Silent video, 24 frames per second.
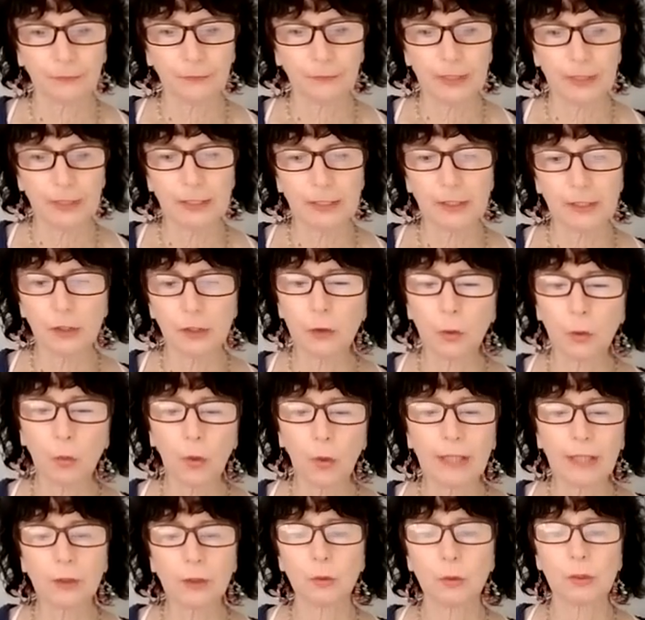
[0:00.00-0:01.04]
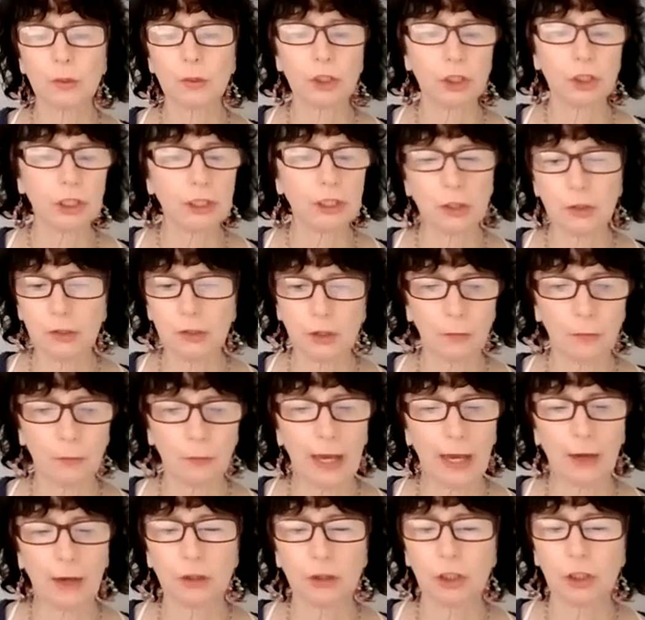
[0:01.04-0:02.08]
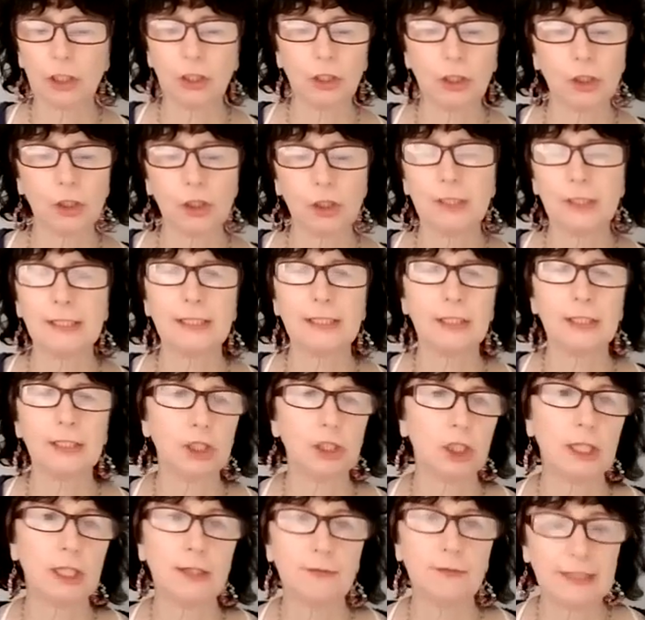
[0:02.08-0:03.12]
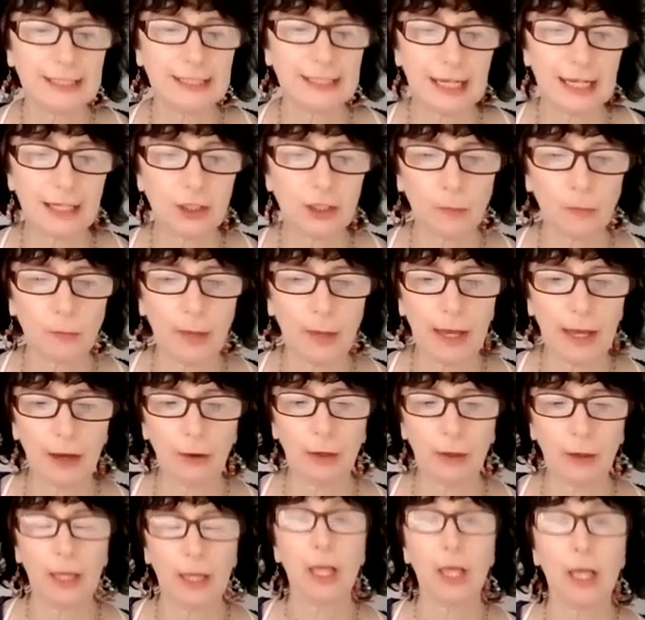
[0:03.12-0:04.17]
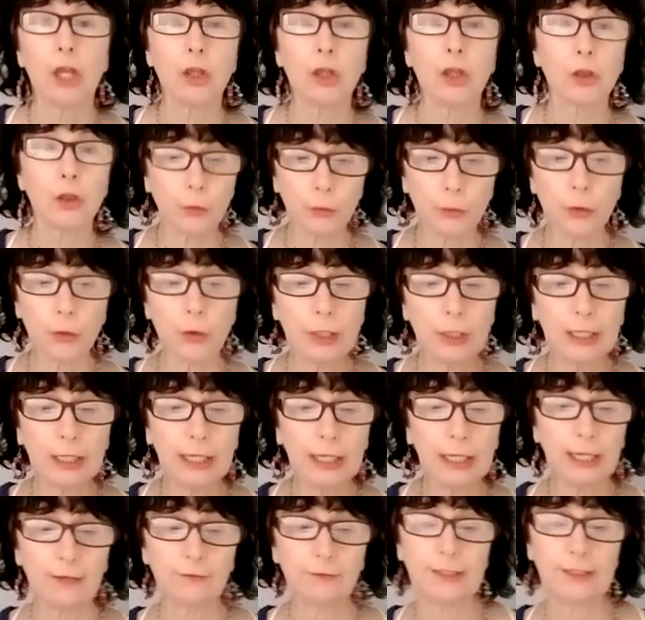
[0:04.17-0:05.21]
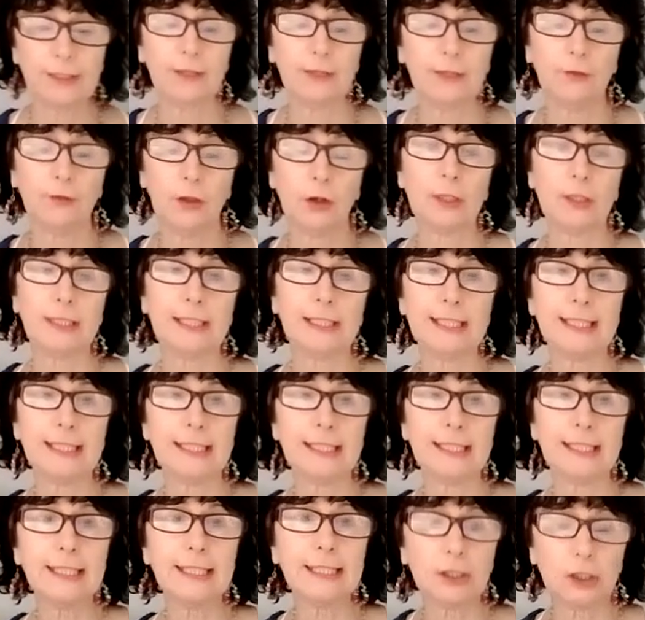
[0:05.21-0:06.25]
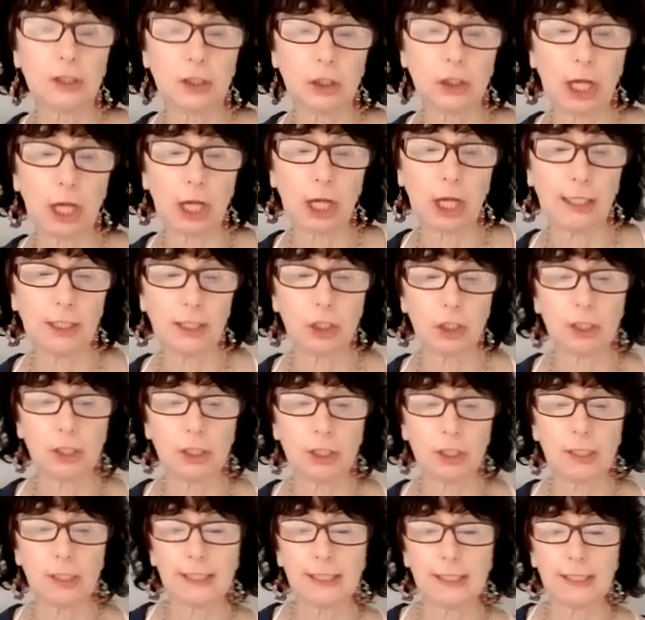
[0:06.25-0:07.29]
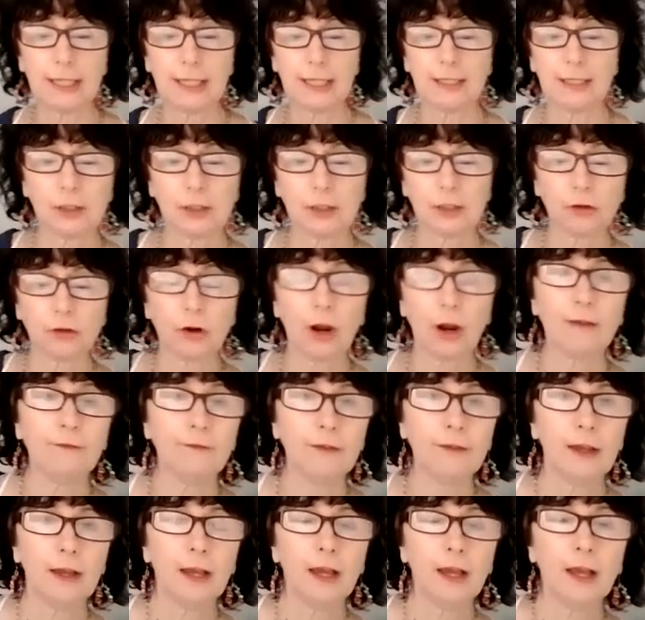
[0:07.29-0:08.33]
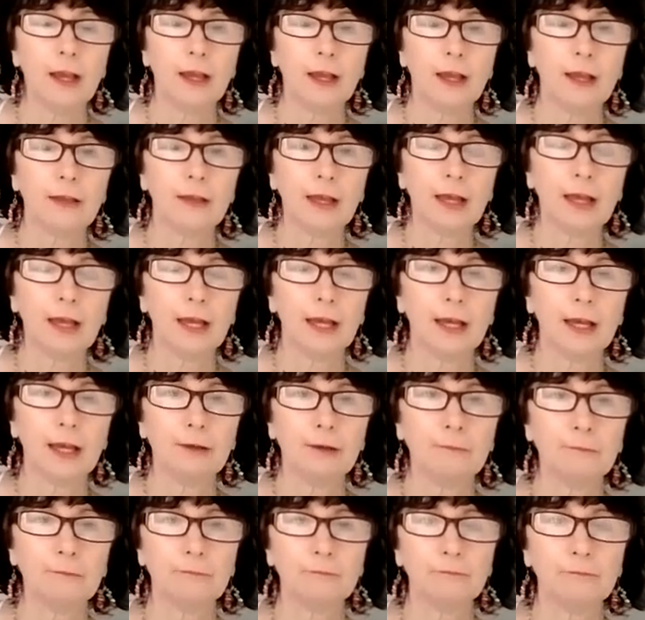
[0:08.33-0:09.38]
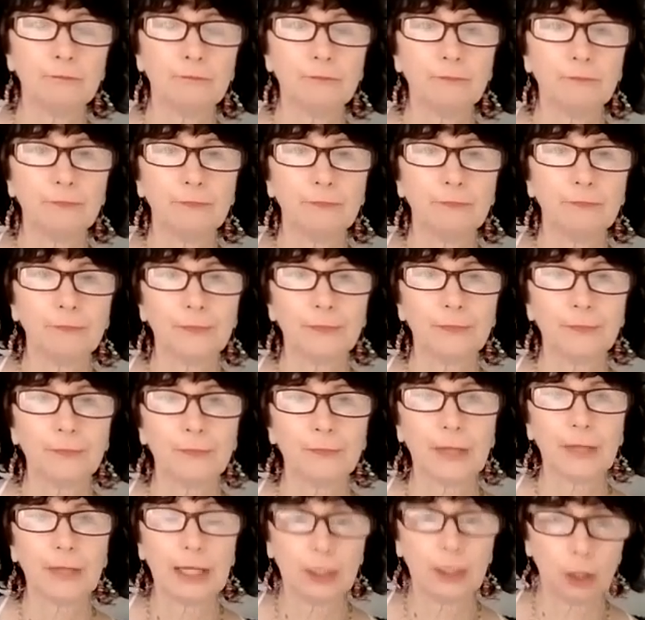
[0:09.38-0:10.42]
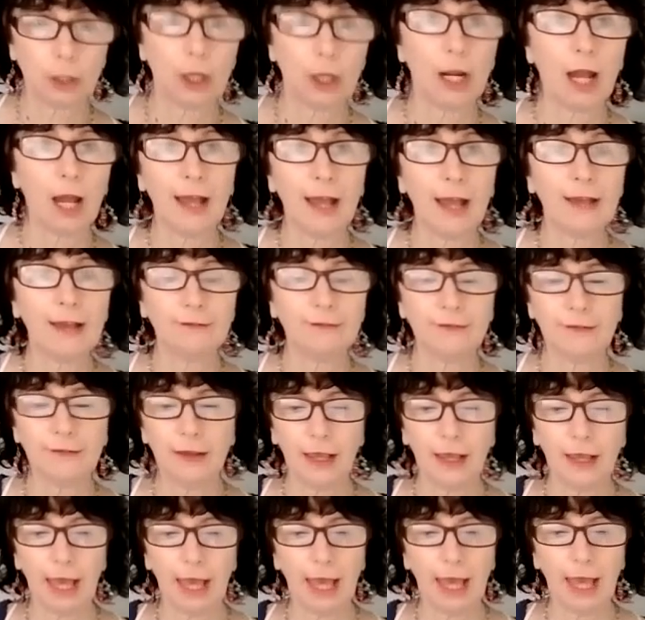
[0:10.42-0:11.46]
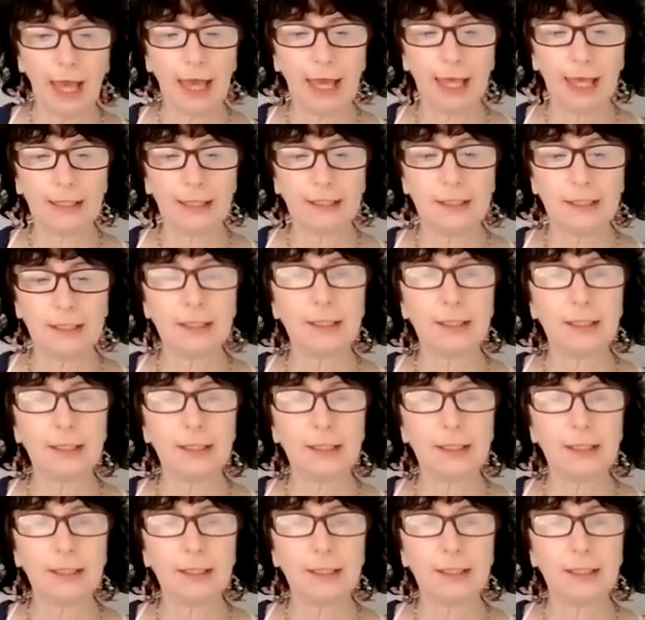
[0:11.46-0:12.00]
So the white horse, she knows her power. She knows she's achieved such power through the gifts of those lessons, those challenges and the strife in her life and